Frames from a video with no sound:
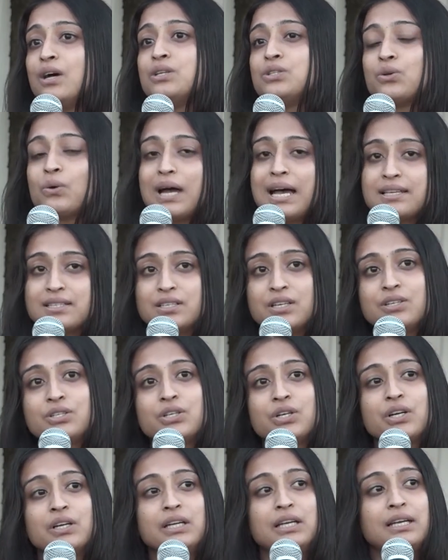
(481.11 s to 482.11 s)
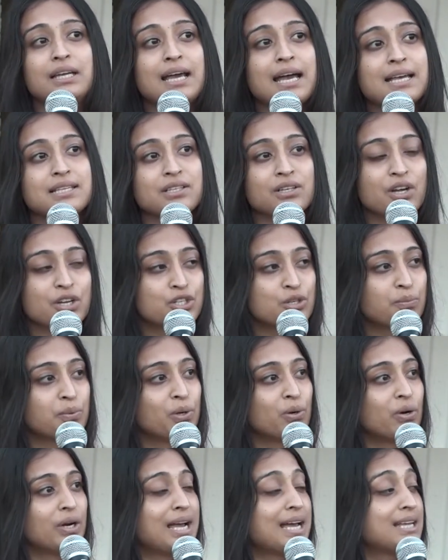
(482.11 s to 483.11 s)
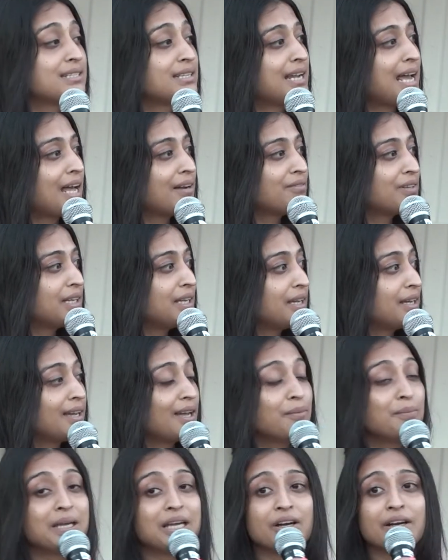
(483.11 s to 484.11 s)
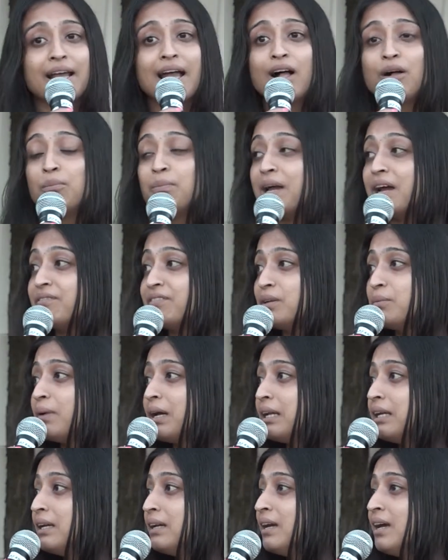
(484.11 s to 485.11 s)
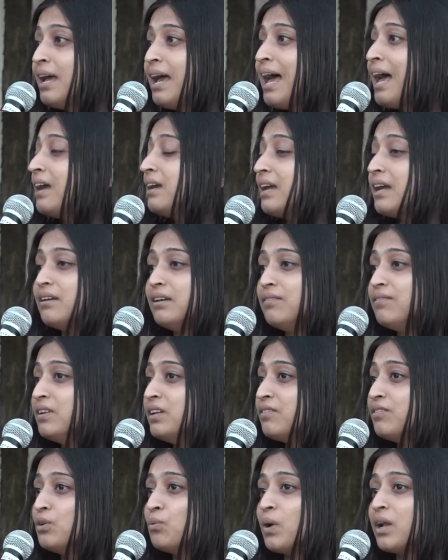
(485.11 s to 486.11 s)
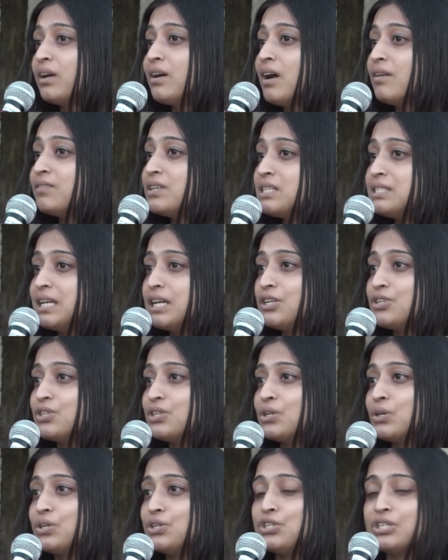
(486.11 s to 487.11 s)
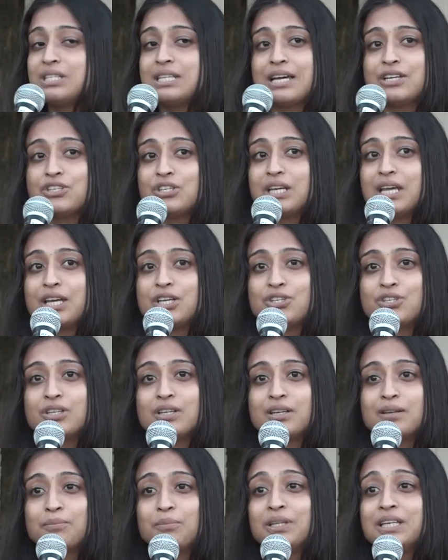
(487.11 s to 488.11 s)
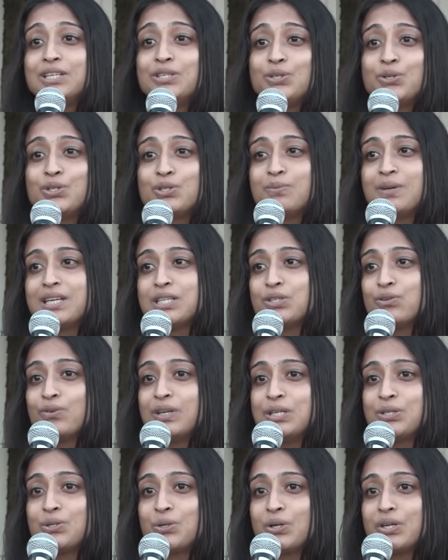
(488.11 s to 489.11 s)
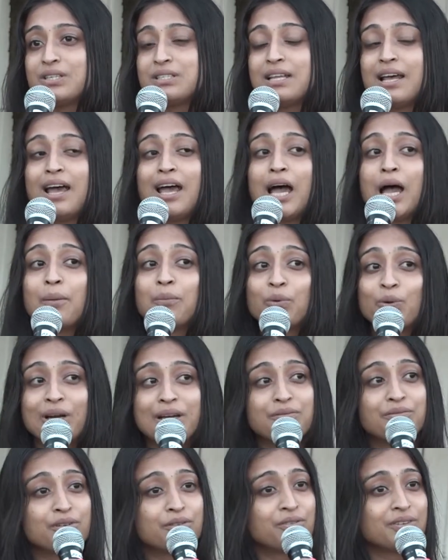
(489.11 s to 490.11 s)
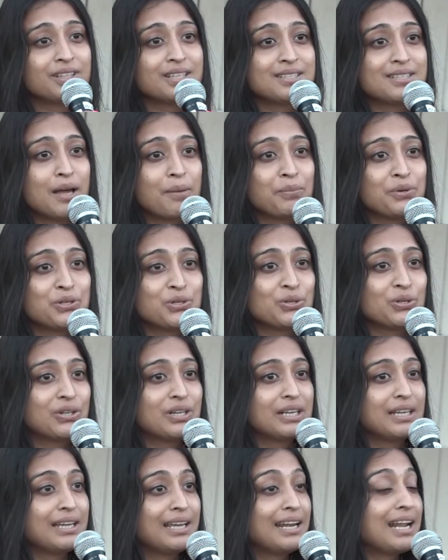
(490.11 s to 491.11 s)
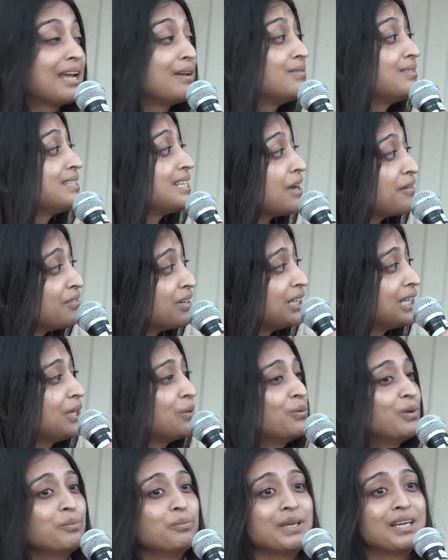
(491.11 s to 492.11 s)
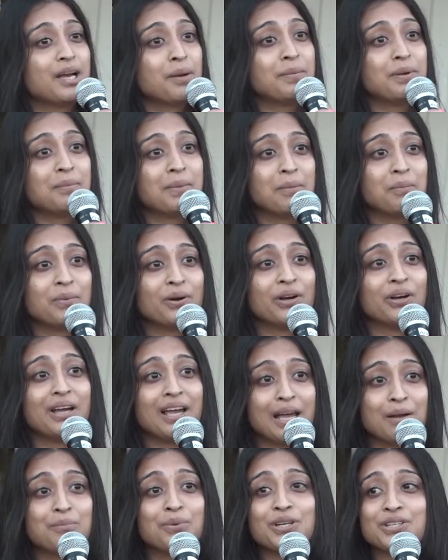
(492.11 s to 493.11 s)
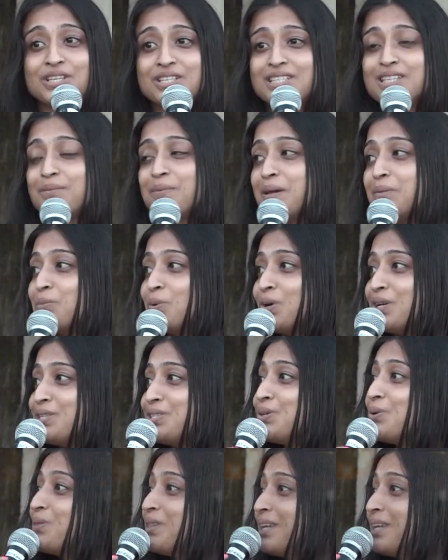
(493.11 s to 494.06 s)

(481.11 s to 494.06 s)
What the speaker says: So as an attorney, as an entrepreneur, as an advocate, I'm here to help everybody. Even if you want a conversation or just education, please use me as a resource. I'm grateful for this opportunity, and I definitely will become a member and participate more. So